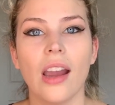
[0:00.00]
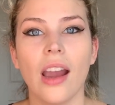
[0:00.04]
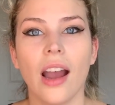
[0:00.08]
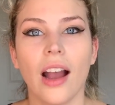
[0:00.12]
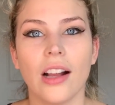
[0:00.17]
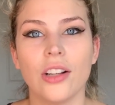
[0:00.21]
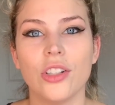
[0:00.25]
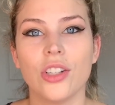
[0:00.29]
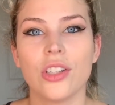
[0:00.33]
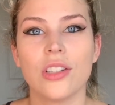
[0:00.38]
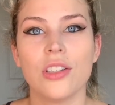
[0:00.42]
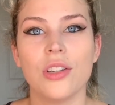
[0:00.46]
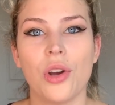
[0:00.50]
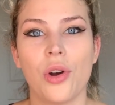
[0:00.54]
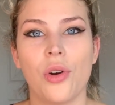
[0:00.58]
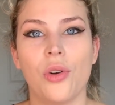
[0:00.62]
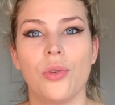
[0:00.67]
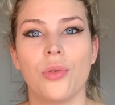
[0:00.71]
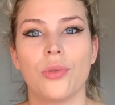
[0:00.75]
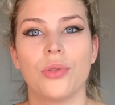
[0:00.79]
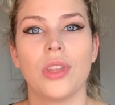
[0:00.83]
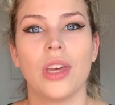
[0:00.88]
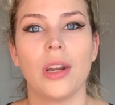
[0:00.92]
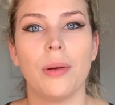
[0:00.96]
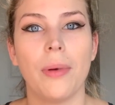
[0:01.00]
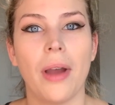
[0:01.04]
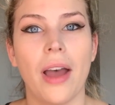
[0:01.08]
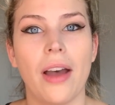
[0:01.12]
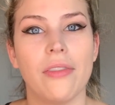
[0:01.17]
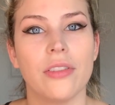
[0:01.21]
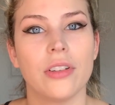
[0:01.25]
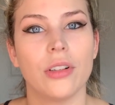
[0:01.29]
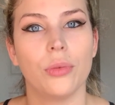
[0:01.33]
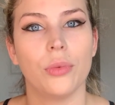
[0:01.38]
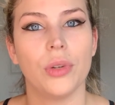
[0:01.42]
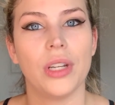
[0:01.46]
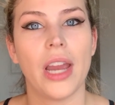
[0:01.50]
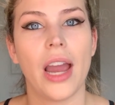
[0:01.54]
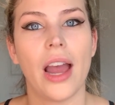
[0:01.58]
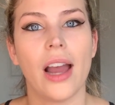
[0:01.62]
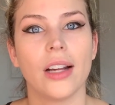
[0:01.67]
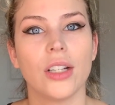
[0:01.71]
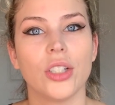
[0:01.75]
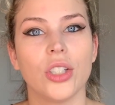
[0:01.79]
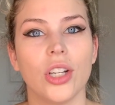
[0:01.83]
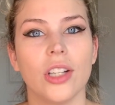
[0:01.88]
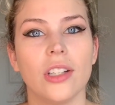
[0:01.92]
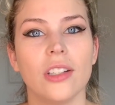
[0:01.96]
I just know that I'm having a
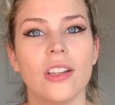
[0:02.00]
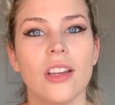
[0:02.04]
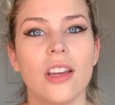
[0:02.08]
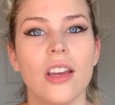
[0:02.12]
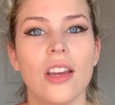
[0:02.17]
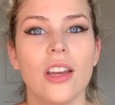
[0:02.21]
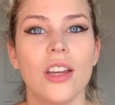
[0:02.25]
reaction.